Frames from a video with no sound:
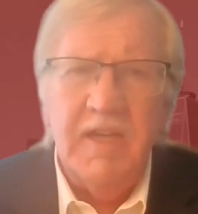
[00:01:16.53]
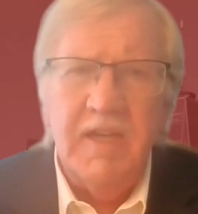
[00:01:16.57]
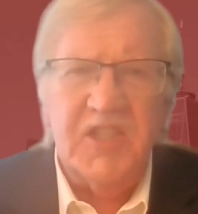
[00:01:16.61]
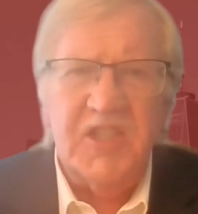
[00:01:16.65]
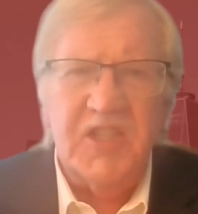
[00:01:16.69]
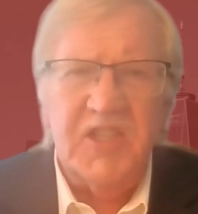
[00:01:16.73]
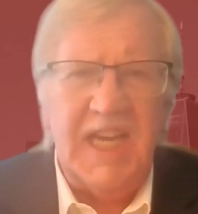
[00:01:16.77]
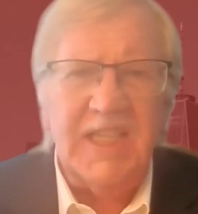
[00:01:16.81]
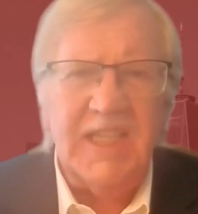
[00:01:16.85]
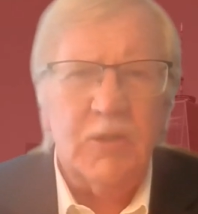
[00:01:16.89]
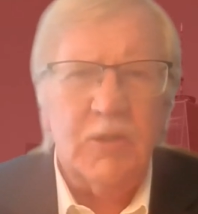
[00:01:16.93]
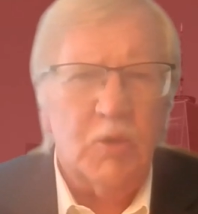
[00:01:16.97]

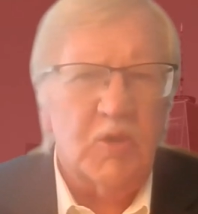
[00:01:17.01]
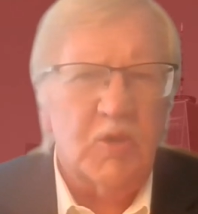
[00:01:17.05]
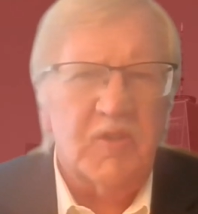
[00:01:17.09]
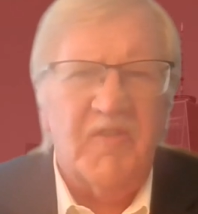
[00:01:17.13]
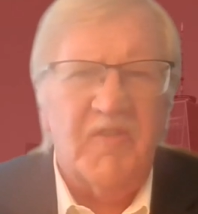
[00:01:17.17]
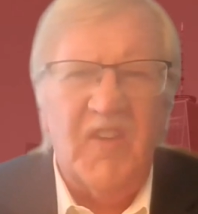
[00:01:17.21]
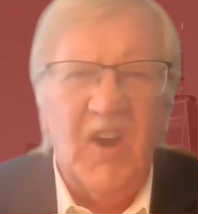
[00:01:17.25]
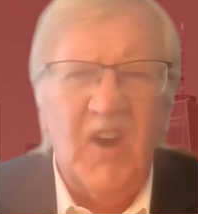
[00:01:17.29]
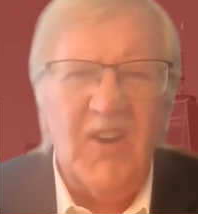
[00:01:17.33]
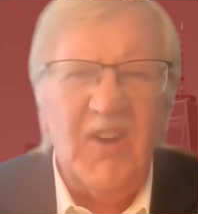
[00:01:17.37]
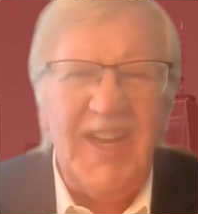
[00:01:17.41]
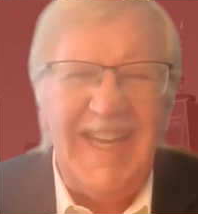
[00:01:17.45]
Chase was
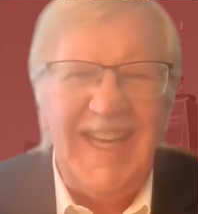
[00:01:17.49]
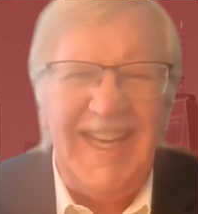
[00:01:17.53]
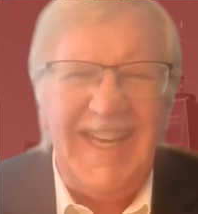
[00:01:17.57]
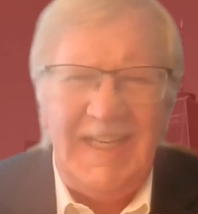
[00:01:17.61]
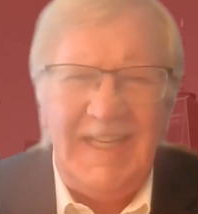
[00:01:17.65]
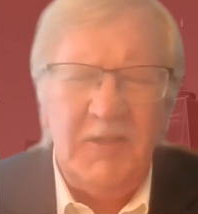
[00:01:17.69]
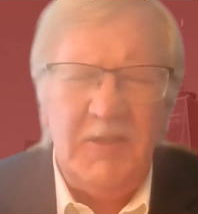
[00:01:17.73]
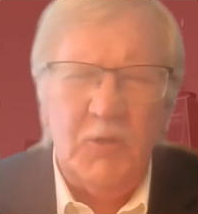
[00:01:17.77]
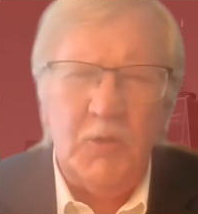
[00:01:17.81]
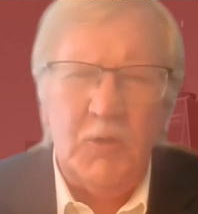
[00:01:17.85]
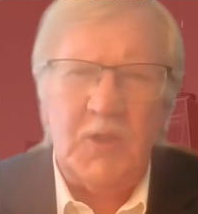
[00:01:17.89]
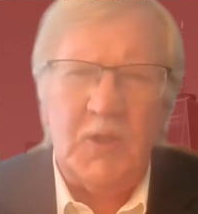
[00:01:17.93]
very
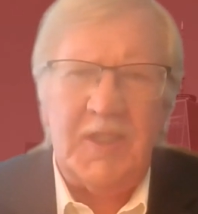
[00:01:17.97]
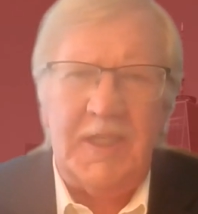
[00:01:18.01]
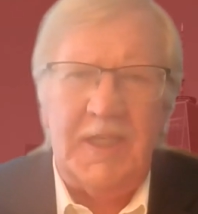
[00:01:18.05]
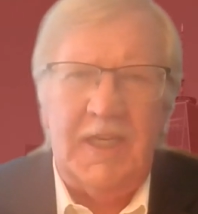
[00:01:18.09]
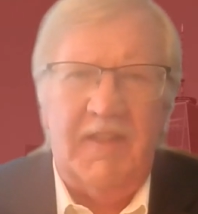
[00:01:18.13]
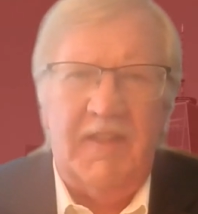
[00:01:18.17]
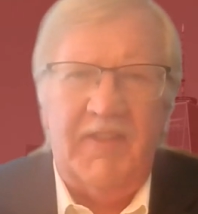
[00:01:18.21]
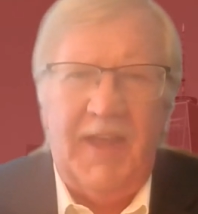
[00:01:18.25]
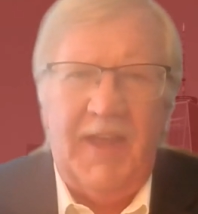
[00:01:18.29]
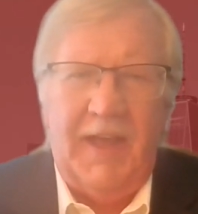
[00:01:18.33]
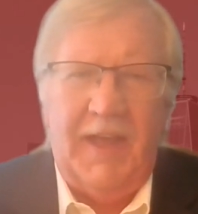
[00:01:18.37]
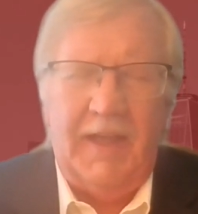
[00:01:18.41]

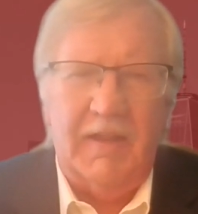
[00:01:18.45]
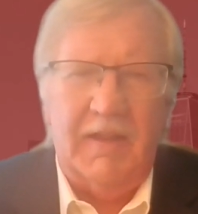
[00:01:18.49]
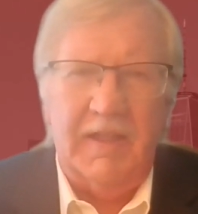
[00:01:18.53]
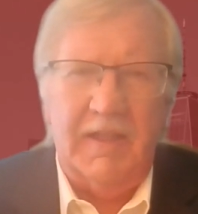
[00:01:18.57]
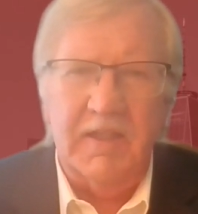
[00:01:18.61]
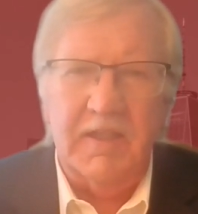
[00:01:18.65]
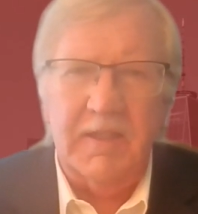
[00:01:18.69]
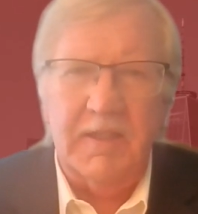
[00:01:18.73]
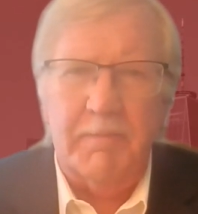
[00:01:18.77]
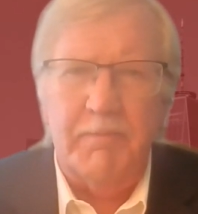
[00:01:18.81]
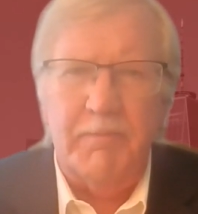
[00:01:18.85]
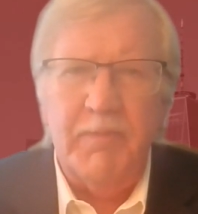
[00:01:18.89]
interested in that
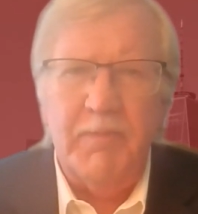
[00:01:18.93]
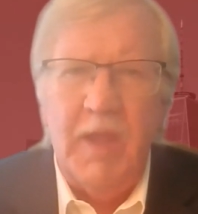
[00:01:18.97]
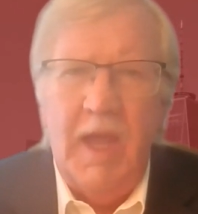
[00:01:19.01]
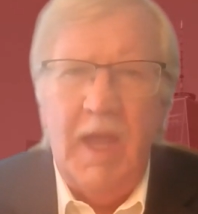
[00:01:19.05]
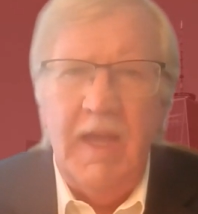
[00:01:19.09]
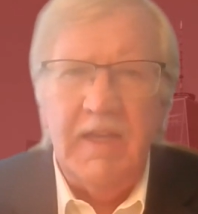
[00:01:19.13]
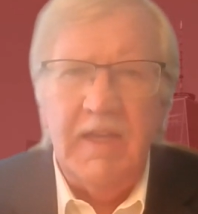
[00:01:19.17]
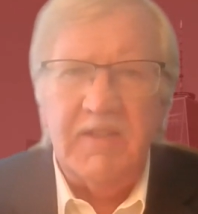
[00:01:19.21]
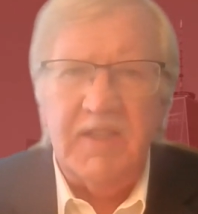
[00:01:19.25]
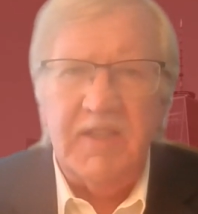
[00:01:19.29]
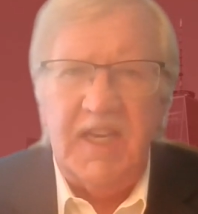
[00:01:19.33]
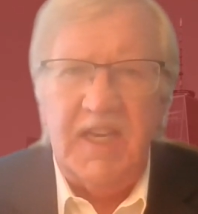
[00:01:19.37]
list.
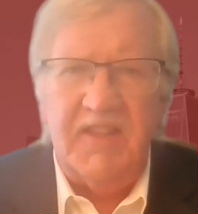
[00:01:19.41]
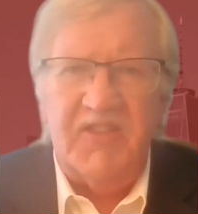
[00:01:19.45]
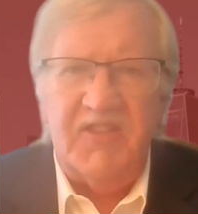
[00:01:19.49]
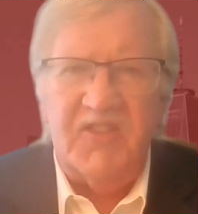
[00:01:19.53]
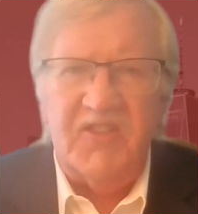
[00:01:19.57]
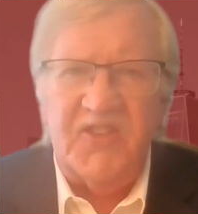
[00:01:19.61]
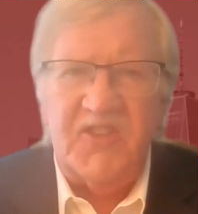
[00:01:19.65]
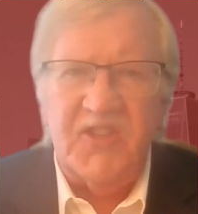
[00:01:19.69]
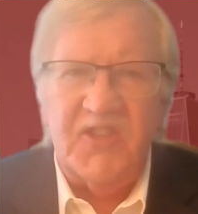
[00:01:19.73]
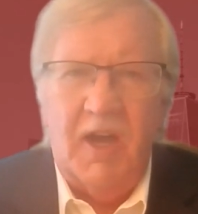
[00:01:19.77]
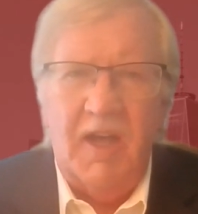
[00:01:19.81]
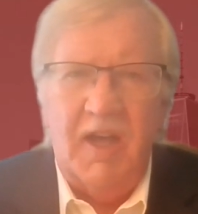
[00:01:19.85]
So they
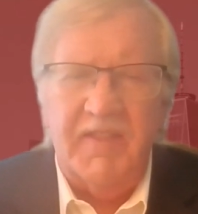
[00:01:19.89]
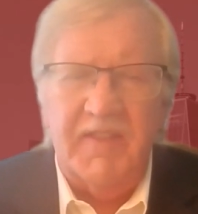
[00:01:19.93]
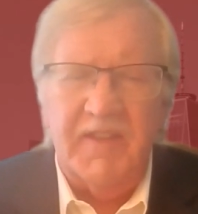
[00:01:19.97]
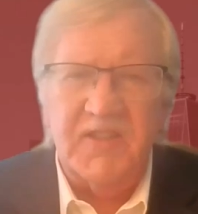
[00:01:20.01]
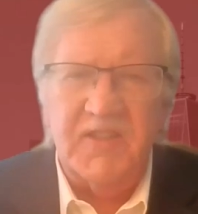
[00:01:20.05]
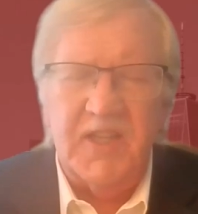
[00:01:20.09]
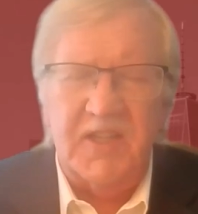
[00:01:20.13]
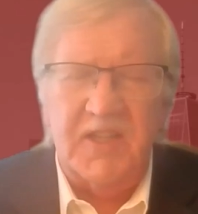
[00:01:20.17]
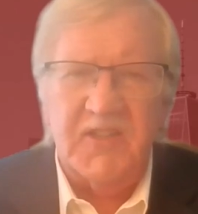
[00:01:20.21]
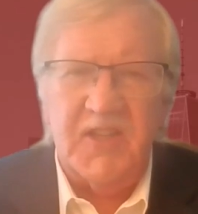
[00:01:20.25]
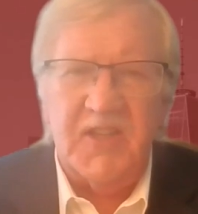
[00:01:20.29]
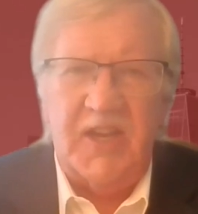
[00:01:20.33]
saw
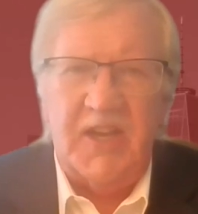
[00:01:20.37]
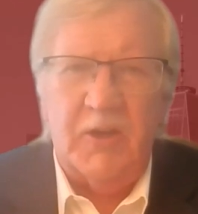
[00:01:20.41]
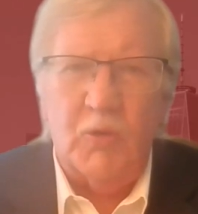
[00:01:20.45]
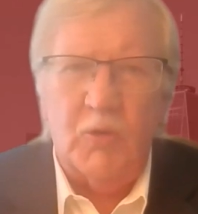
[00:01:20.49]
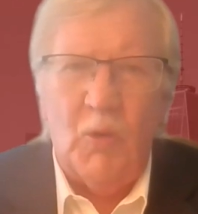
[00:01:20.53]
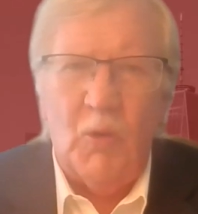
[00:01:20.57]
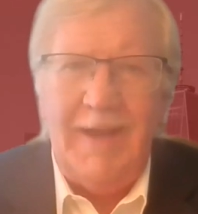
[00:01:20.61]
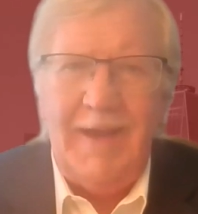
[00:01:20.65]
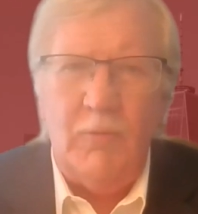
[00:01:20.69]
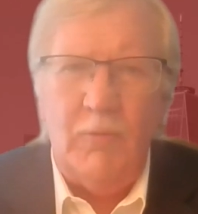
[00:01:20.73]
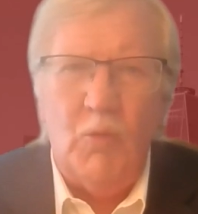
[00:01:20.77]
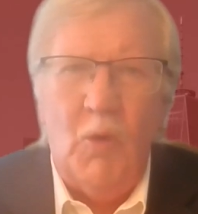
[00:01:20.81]
this as a
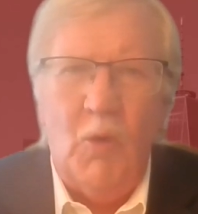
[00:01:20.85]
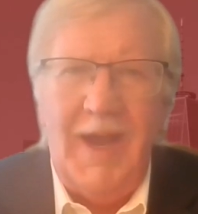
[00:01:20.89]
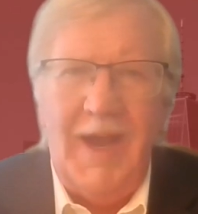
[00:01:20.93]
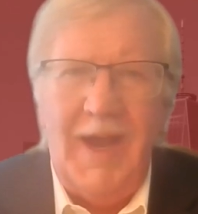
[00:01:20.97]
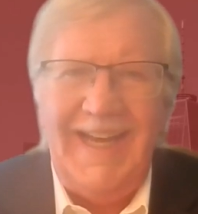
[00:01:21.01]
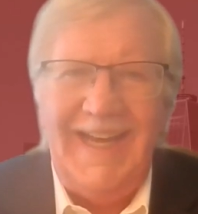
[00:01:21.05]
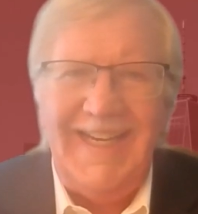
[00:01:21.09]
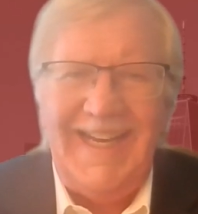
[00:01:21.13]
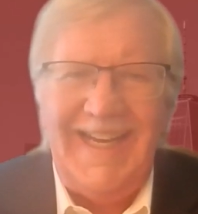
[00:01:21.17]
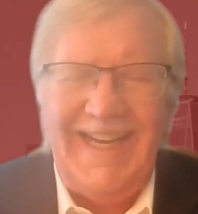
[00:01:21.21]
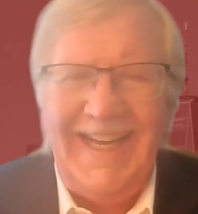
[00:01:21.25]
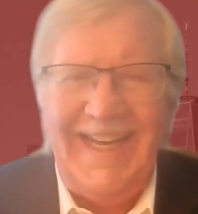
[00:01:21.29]
great
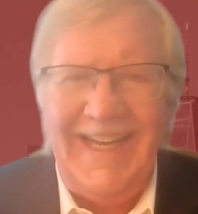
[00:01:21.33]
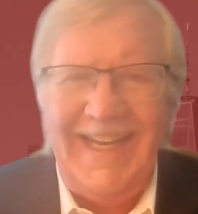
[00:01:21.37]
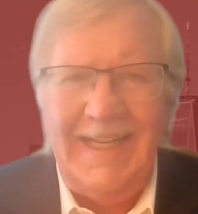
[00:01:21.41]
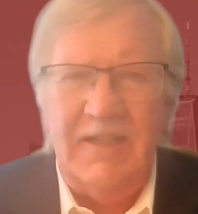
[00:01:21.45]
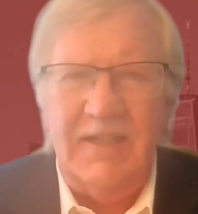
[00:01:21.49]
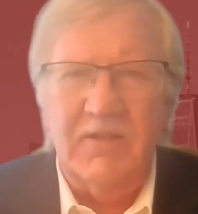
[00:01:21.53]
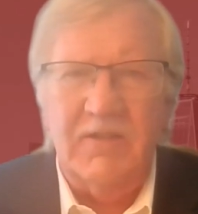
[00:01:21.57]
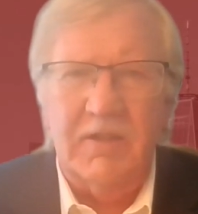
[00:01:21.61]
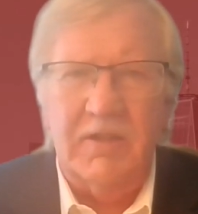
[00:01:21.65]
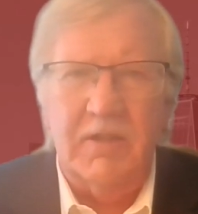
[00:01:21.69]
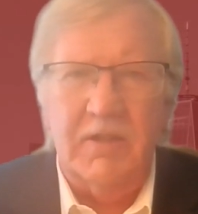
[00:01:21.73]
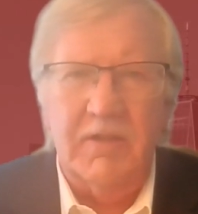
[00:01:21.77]
way to get
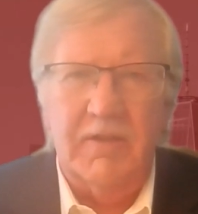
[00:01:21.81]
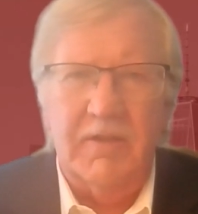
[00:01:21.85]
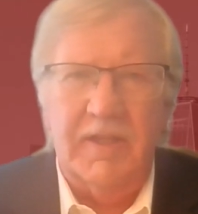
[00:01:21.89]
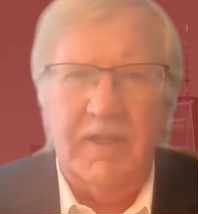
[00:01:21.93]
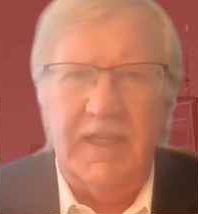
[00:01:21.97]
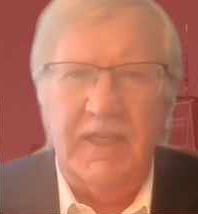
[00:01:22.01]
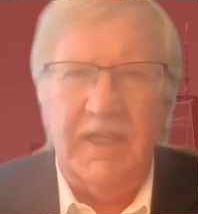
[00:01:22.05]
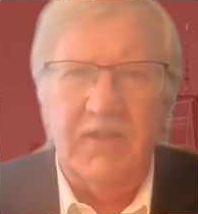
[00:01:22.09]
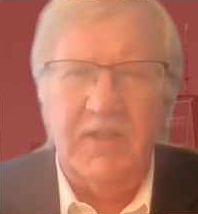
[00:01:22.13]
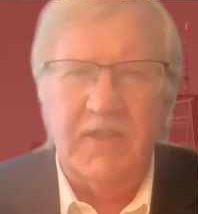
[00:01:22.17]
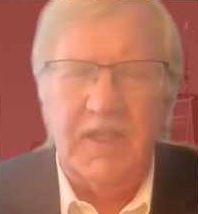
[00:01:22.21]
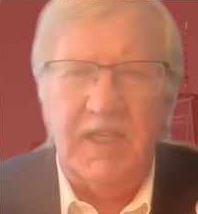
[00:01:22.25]
into
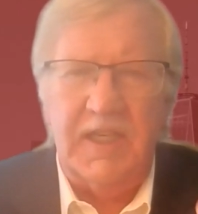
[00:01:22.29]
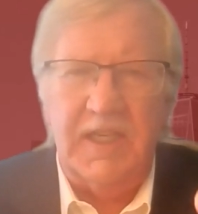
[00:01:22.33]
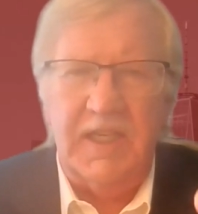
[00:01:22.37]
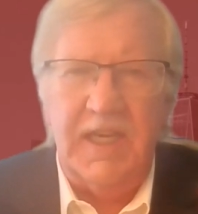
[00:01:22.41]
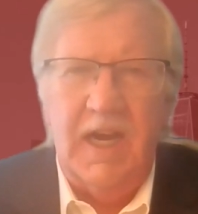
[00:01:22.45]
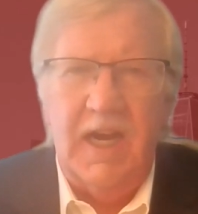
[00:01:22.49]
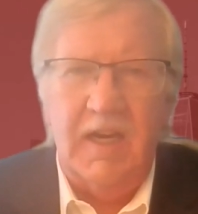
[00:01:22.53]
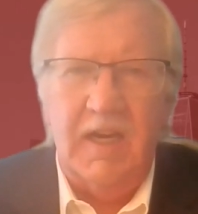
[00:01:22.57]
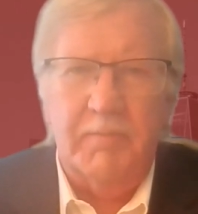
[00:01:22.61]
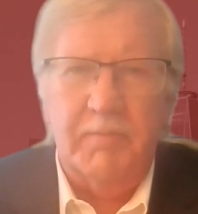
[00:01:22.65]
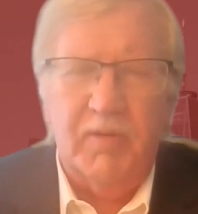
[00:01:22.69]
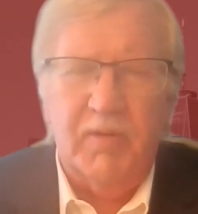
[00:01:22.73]
these
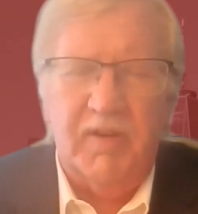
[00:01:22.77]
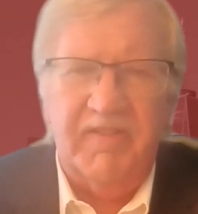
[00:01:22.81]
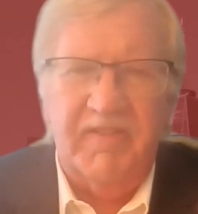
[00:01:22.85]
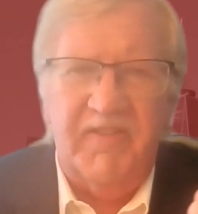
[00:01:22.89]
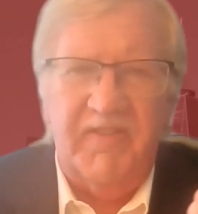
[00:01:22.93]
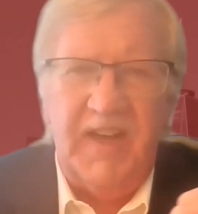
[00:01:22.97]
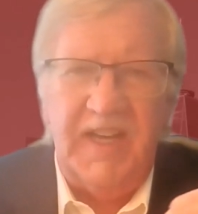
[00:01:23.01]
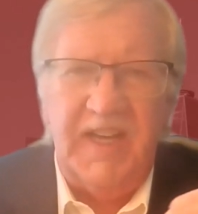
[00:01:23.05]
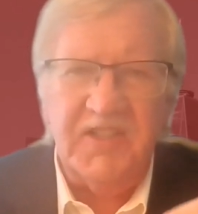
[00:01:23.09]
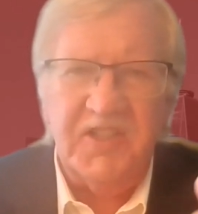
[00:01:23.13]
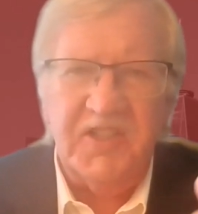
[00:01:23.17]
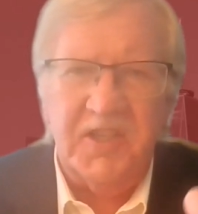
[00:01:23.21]
young
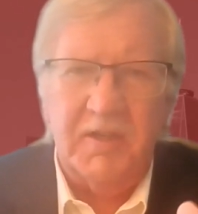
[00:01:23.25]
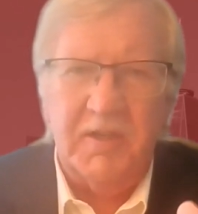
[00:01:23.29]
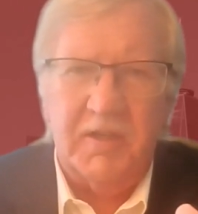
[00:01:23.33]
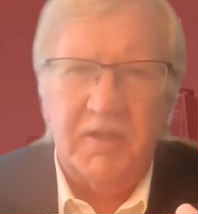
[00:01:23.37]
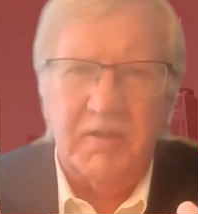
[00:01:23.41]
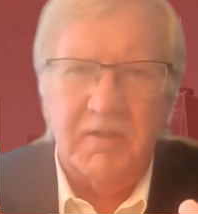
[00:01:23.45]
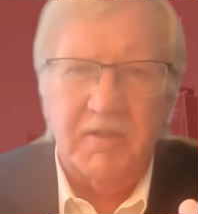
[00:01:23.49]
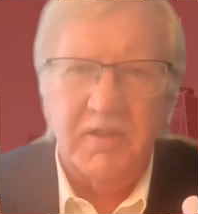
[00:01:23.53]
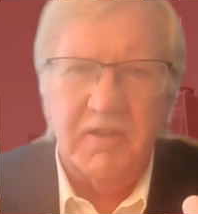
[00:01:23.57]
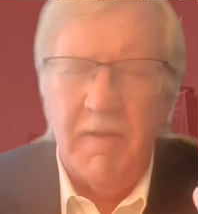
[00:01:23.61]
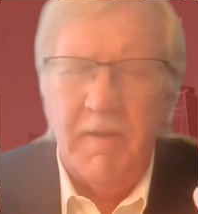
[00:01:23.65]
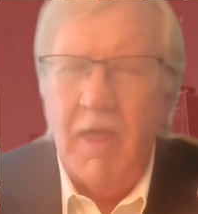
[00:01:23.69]

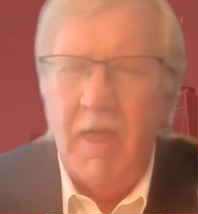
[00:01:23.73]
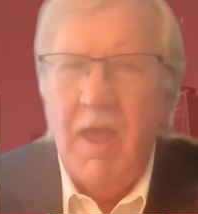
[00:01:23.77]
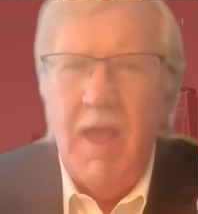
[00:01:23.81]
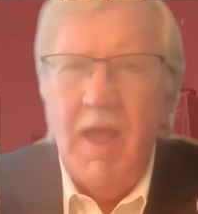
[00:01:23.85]
professionals,